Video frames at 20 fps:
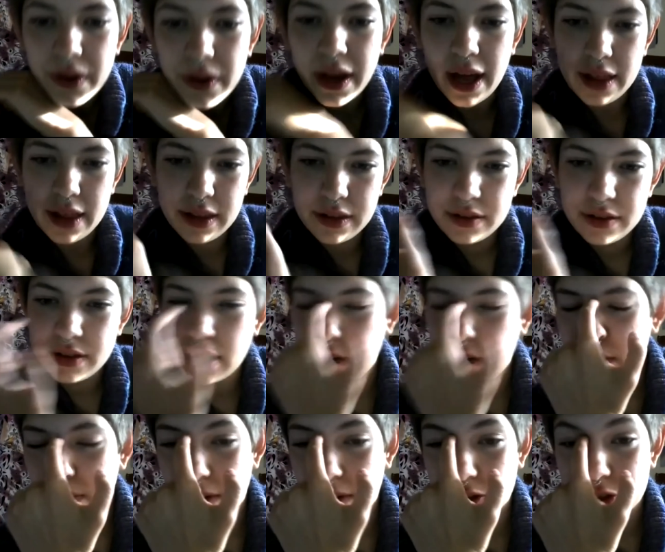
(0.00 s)
Yeah, she does
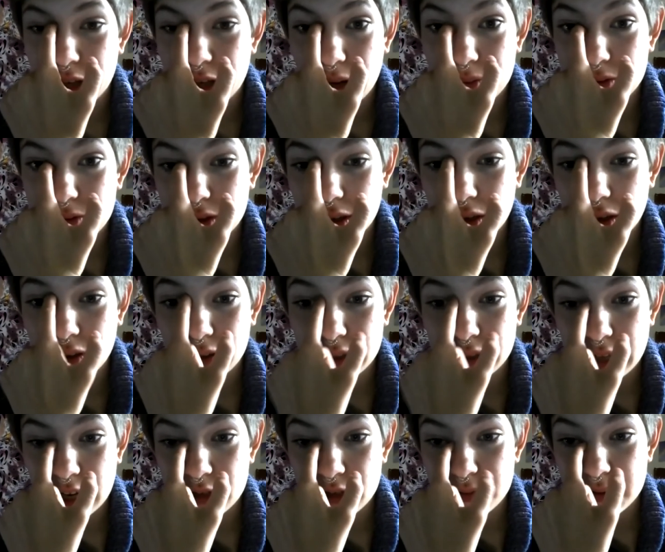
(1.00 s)
workshops too,
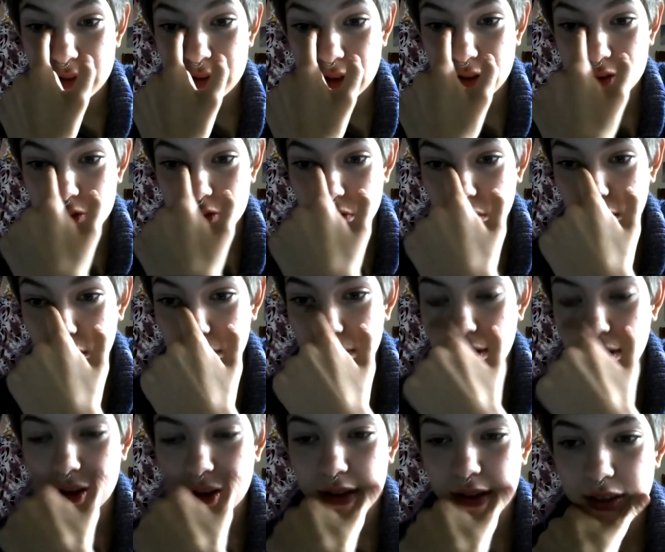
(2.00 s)
attachment styles and
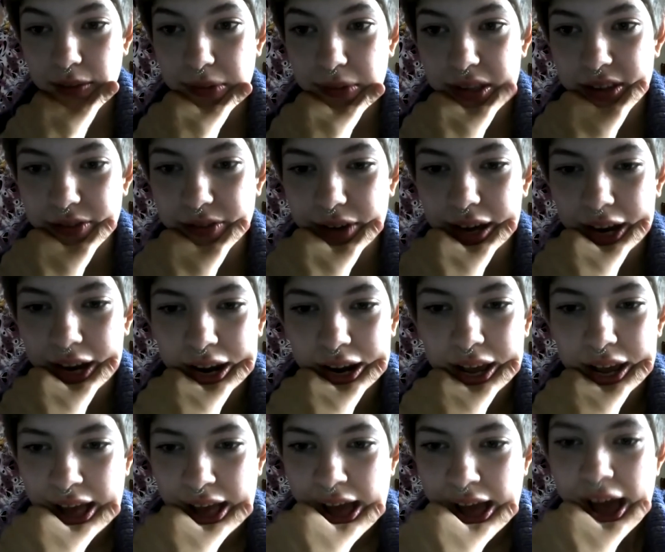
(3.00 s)
trauma, demystified.
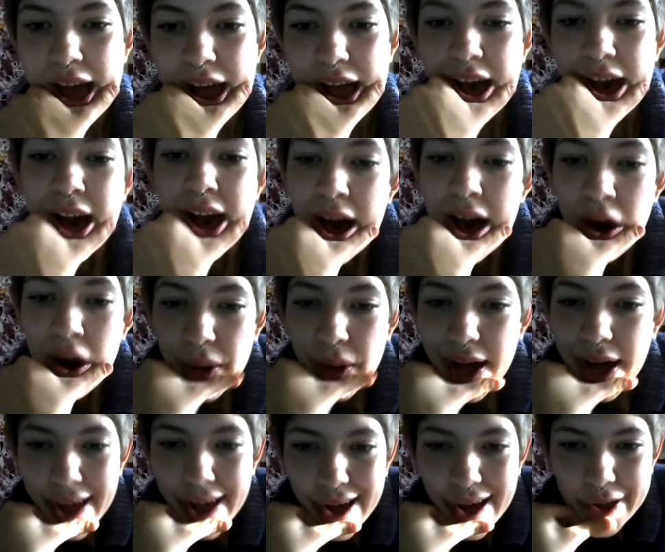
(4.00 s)

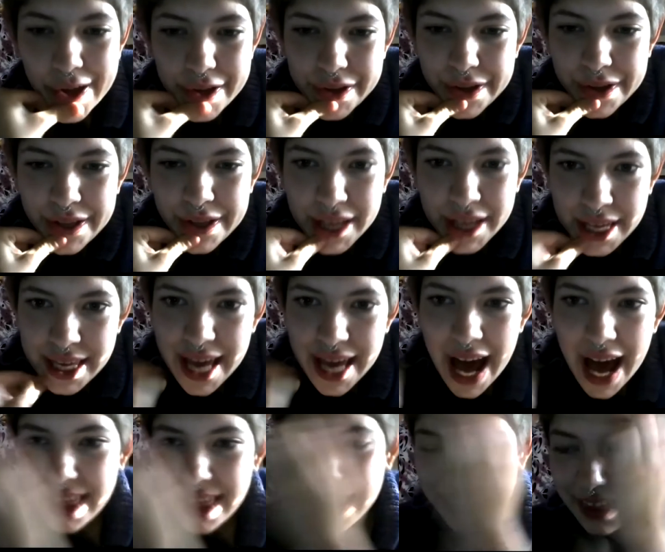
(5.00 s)
Wow.
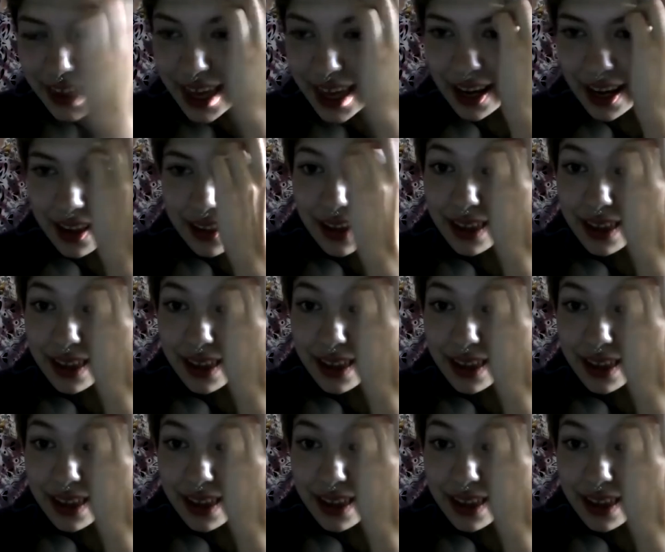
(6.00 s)
Yeah, the thing is, I